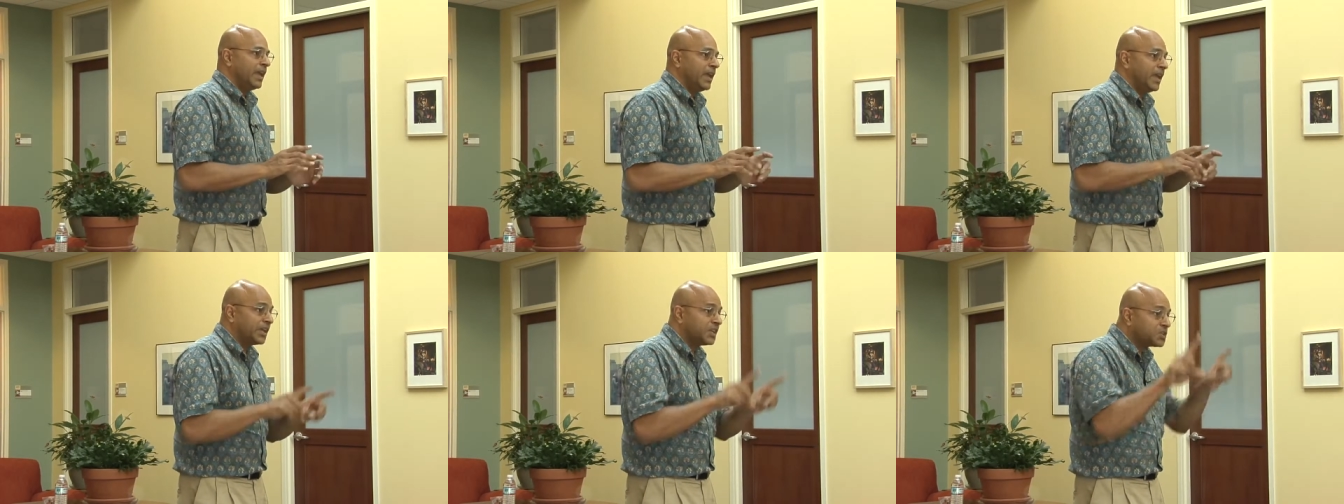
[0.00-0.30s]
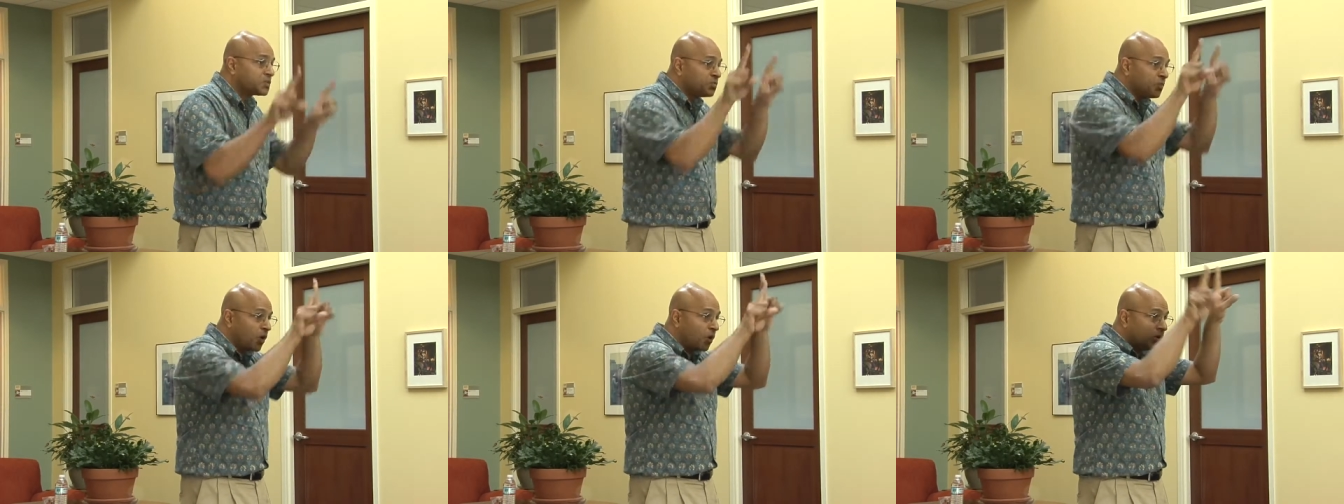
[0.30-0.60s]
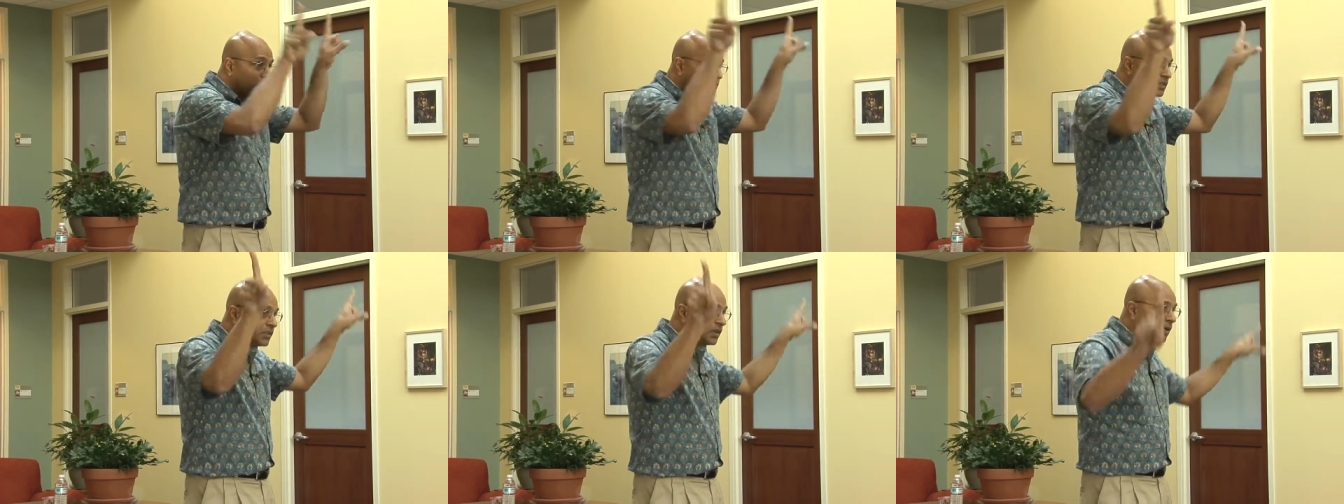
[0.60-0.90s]

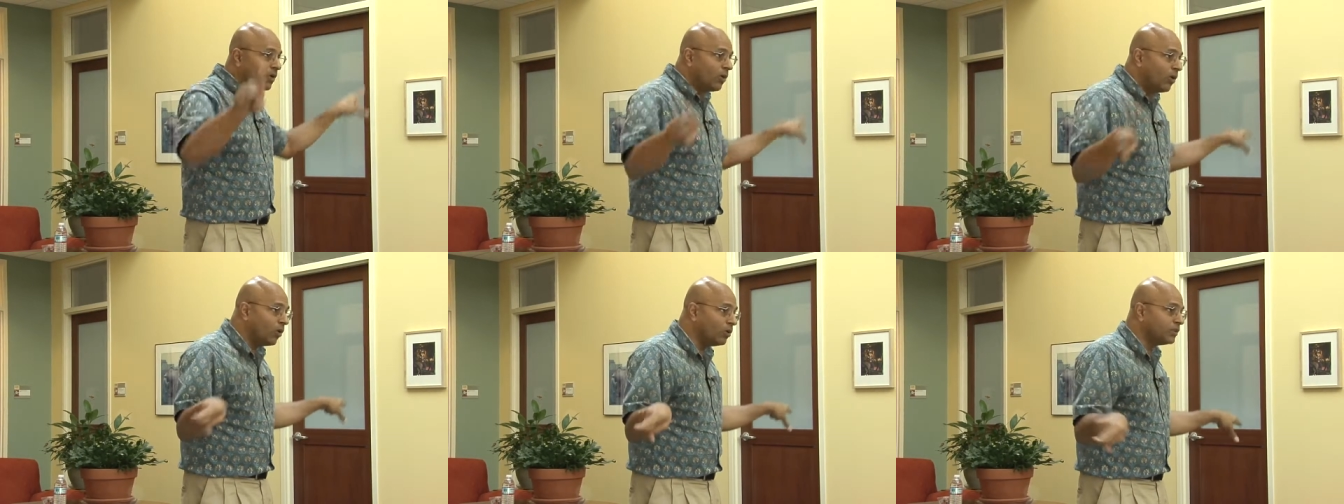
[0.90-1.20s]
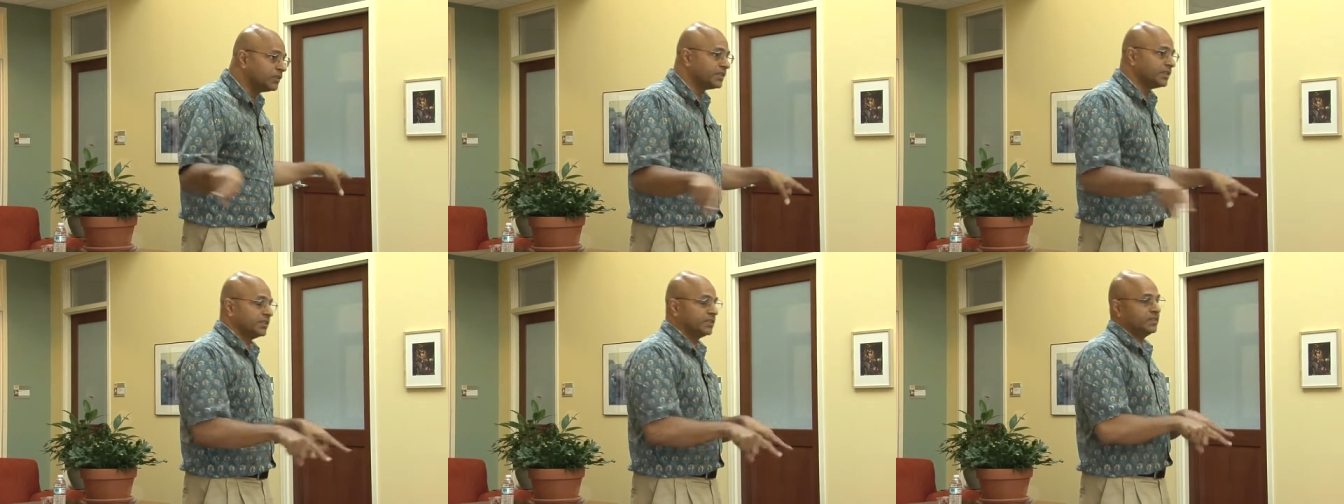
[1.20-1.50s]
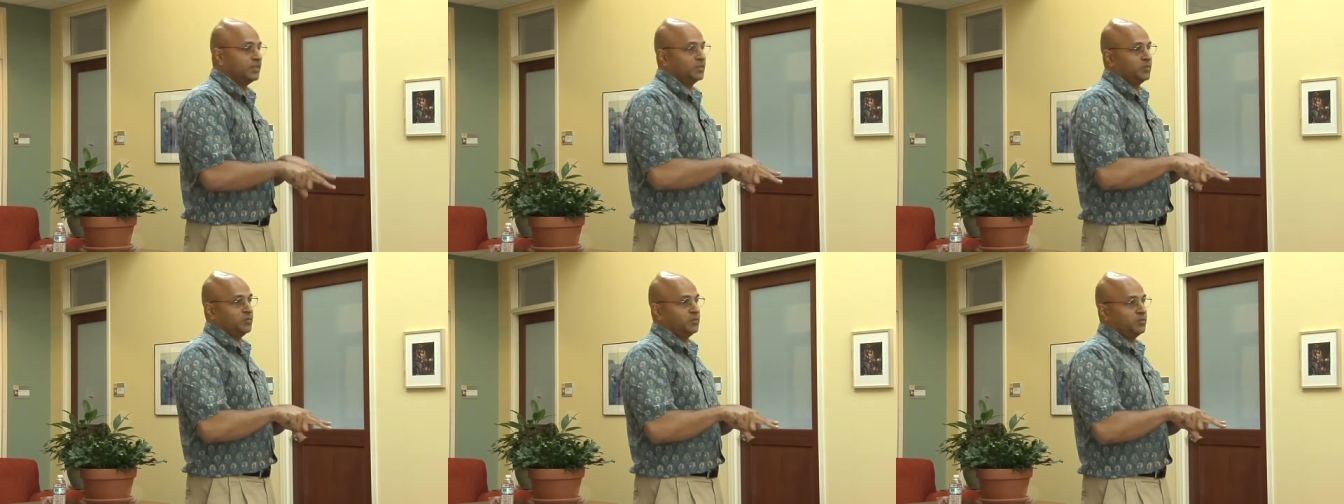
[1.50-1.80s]
expose the whole
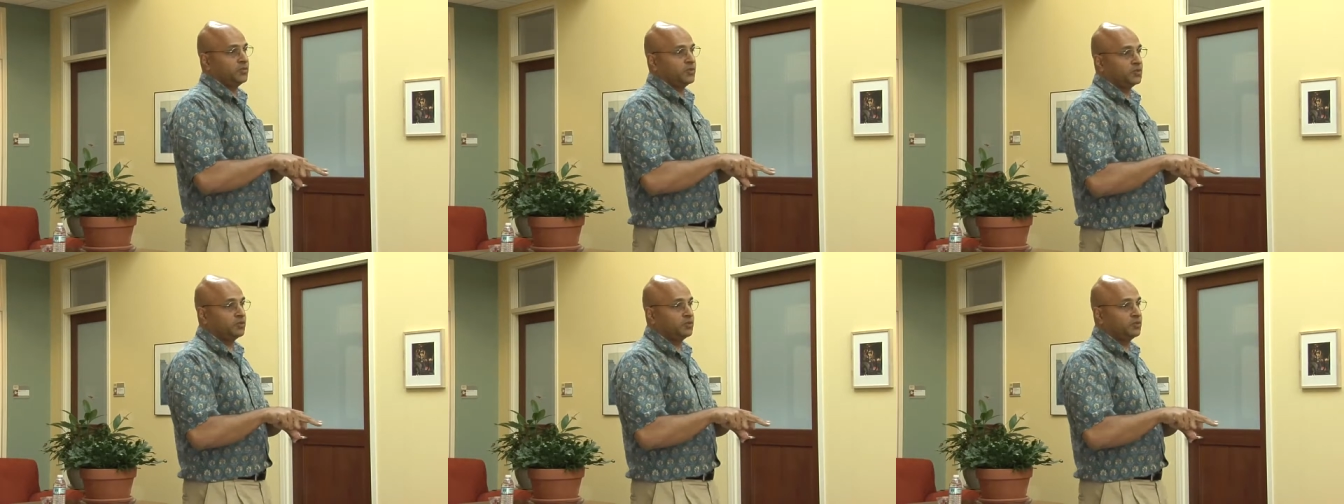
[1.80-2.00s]
system